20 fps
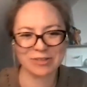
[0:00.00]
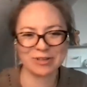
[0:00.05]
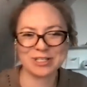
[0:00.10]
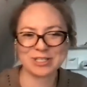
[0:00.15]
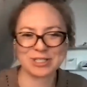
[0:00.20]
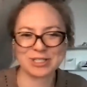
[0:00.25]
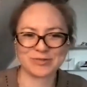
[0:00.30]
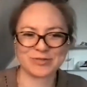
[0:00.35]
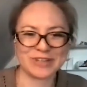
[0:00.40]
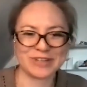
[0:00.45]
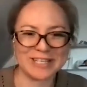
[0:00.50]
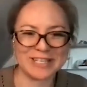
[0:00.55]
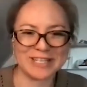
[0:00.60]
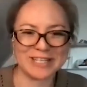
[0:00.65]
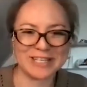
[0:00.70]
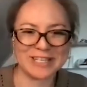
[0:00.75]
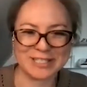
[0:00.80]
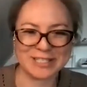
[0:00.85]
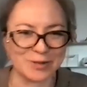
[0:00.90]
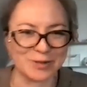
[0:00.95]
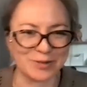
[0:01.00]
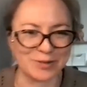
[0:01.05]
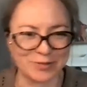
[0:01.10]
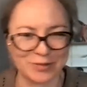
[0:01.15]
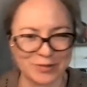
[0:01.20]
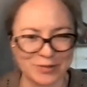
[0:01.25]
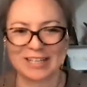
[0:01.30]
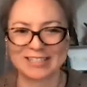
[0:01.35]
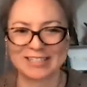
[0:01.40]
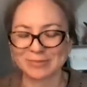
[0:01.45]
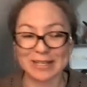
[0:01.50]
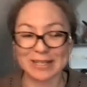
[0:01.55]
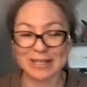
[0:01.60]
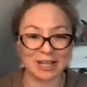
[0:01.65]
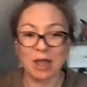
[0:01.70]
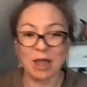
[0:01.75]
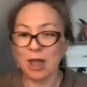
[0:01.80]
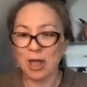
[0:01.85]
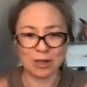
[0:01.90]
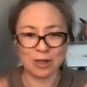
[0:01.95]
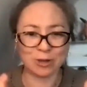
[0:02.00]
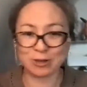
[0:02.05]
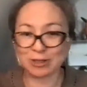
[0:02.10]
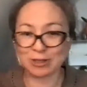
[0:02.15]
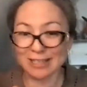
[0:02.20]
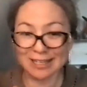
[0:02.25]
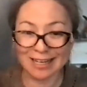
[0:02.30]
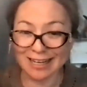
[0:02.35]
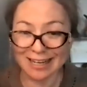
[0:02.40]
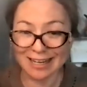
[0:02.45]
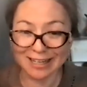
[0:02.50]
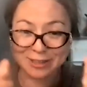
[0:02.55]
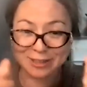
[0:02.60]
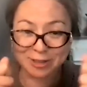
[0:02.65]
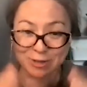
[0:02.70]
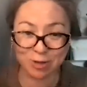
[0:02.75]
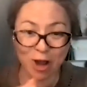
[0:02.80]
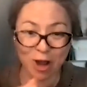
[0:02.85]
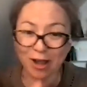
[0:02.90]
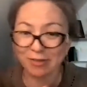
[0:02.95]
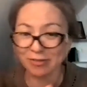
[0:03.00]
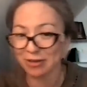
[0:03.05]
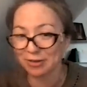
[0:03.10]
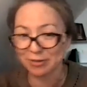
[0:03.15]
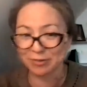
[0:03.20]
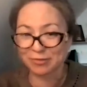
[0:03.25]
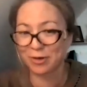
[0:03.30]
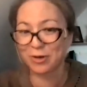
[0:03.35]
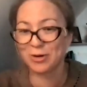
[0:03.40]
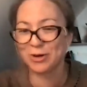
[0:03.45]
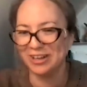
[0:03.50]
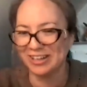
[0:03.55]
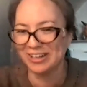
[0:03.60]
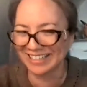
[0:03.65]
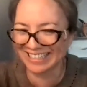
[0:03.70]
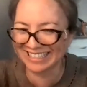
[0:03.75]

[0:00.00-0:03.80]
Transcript: just vetoed for us. I was about to say, you're clearly a driving force